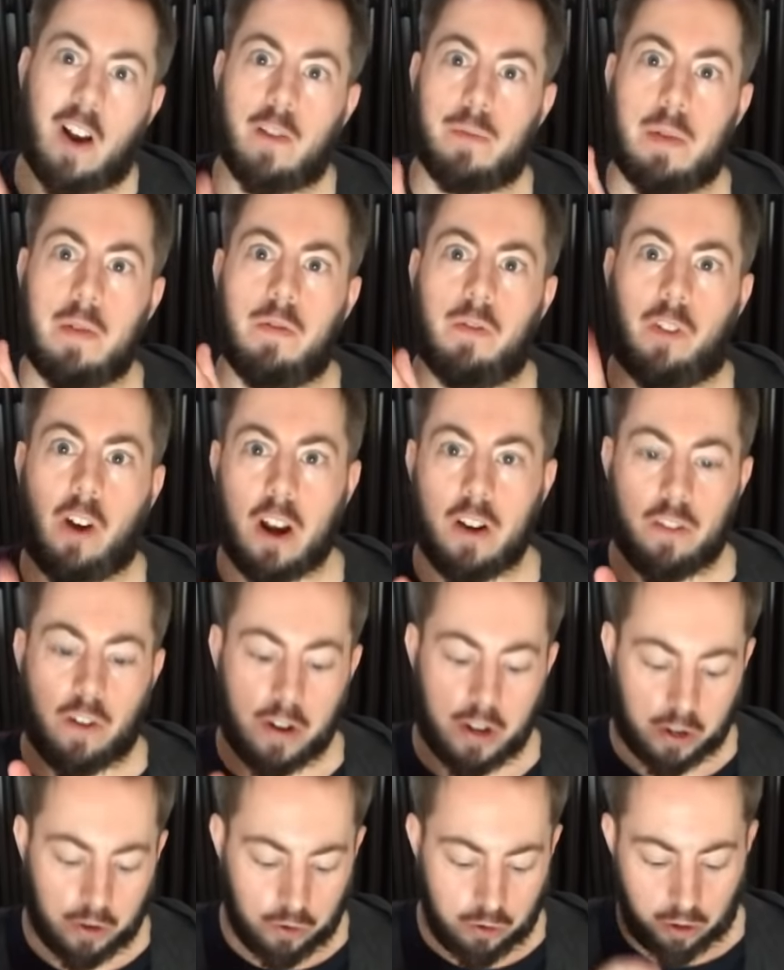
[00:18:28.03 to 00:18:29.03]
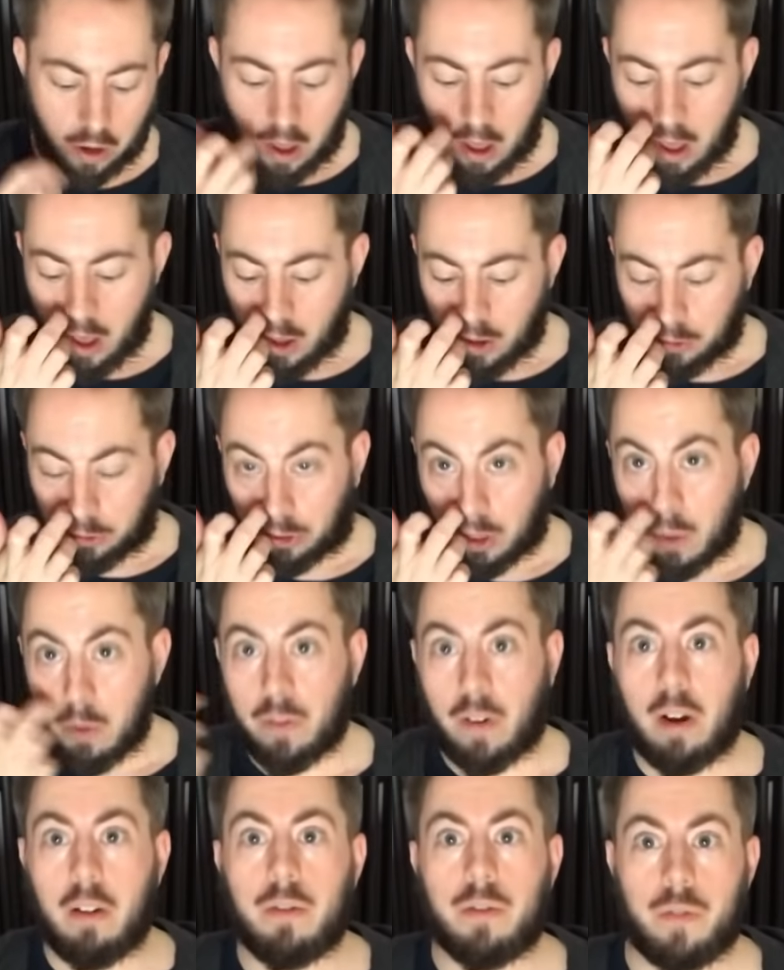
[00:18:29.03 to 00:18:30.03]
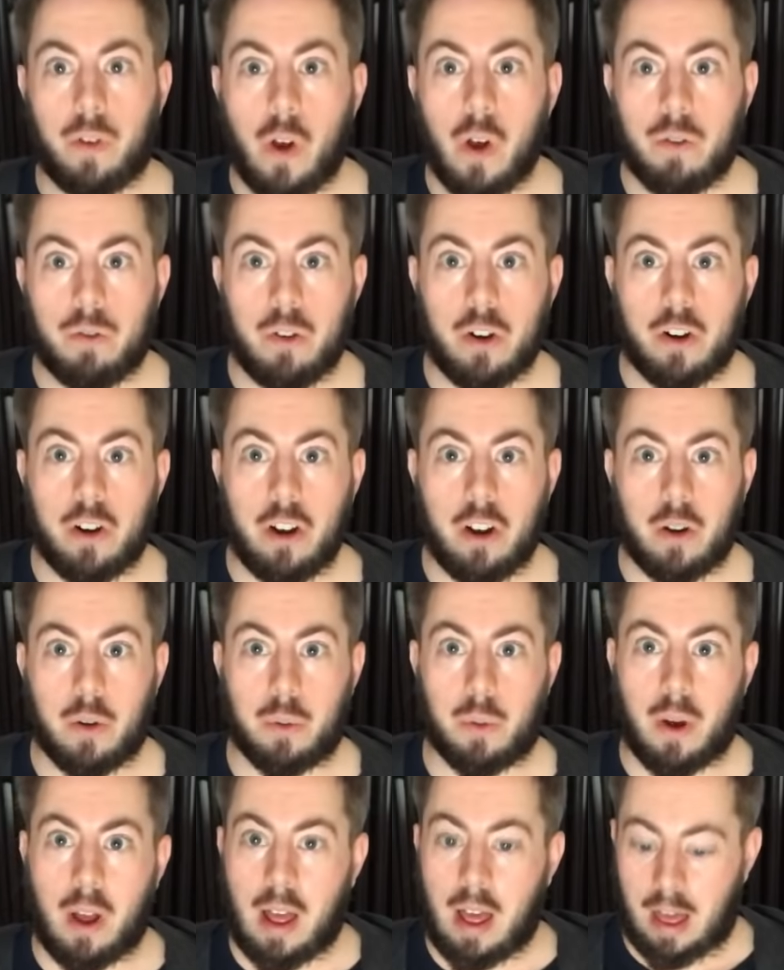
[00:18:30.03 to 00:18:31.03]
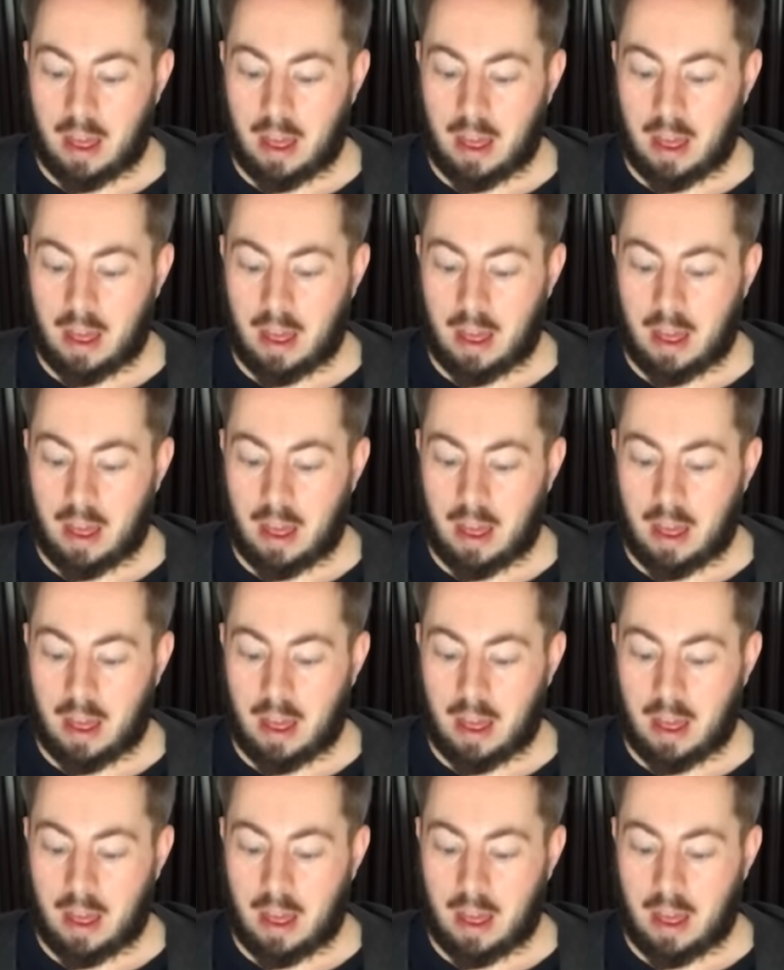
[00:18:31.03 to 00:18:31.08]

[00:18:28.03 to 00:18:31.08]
I have been very, very good. So without further ado,